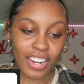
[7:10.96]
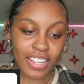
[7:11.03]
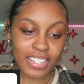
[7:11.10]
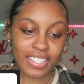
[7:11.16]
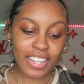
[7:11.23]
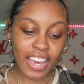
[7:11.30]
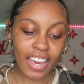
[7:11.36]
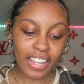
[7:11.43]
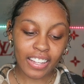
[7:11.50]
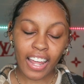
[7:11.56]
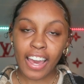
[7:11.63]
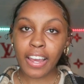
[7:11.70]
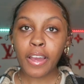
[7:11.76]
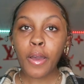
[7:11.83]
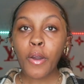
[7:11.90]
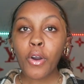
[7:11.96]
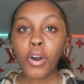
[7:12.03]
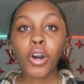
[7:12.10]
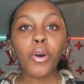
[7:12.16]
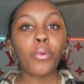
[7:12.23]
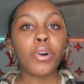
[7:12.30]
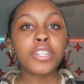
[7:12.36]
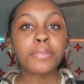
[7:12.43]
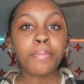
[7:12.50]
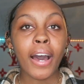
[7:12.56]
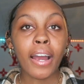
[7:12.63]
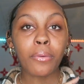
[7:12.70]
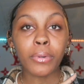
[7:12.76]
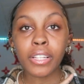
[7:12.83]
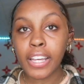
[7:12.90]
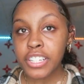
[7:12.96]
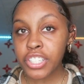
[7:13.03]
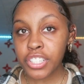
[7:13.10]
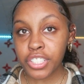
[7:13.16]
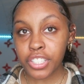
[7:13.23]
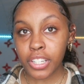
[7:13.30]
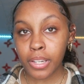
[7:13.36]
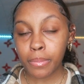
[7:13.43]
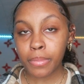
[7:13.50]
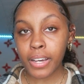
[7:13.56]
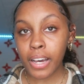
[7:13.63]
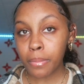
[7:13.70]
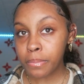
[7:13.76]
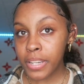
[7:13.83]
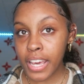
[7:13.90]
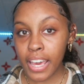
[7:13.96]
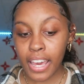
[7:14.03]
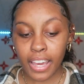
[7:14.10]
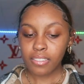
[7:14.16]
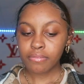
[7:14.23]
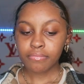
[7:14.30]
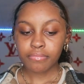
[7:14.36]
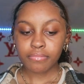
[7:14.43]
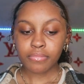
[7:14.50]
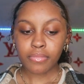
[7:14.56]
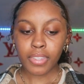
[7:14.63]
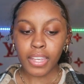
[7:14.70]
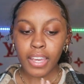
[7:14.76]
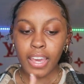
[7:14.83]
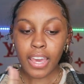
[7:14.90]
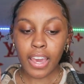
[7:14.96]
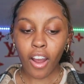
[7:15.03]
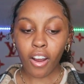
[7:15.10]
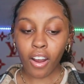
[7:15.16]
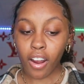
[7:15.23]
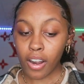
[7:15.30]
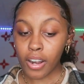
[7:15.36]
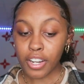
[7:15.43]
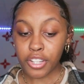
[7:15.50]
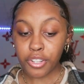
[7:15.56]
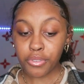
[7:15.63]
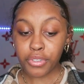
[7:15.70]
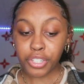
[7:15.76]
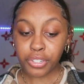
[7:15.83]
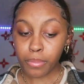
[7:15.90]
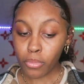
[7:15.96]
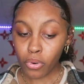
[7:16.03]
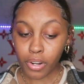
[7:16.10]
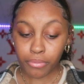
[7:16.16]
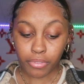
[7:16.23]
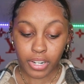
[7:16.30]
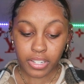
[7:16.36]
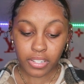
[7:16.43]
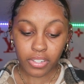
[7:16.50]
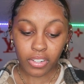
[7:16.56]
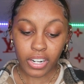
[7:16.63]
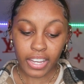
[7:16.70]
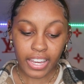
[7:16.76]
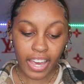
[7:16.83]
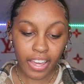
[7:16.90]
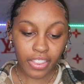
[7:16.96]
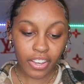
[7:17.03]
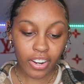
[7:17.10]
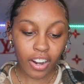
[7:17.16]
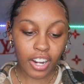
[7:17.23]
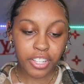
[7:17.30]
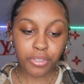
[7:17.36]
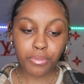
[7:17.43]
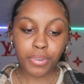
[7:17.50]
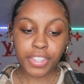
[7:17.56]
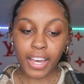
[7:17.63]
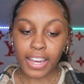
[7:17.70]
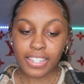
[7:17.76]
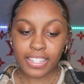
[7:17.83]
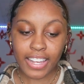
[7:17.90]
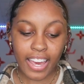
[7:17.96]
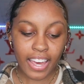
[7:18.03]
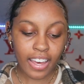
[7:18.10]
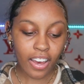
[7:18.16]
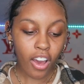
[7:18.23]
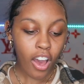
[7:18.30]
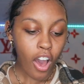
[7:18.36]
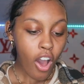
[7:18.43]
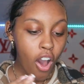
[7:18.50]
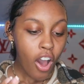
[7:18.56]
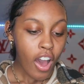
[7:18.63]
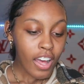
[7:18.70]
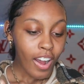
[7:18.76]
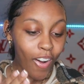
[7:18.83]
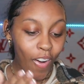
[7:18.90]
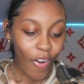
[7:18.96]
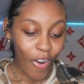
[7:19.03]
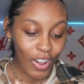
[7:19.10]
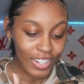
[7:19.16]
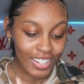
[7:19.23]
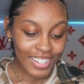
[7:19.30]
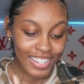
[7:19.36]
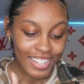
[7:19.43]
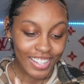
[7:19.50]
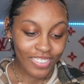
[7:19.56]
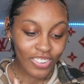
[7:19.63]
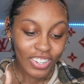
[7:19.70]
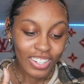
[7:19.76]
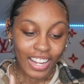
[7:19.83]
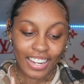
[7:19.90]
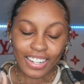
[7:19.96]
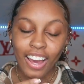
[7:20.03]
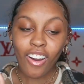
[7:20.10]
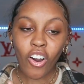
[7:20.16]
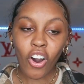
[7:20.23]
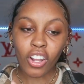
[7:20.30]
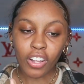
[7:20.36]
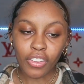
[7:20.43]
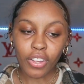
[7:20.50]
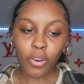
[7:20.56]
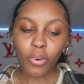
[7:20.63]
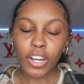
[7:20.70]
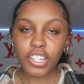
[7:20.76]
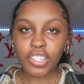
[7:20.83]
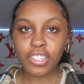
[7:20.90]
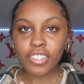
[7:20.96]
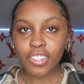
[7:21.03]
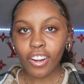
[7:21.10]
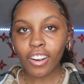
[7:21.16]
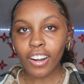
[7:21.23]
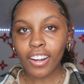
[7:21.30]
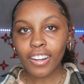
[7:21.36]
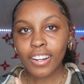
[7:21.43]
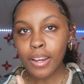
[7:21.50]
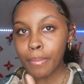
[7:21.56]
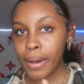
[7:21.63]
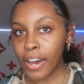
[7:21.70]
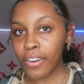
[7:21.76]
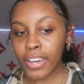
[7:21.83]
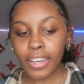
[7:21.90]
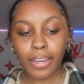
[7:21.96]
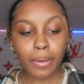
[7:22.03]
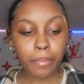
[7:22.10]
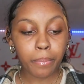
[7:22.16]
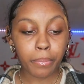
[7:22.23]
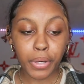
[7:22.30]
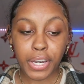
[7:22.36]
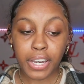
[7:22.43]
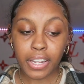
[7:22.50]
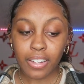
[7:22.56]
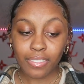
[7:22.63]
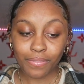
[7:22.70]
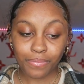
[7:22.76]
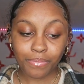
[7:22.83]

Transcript: And it's saying like, what's my relationship update? Are you and your boyfriend still together? Are you with Isaiah? Not all of the questions are about him, but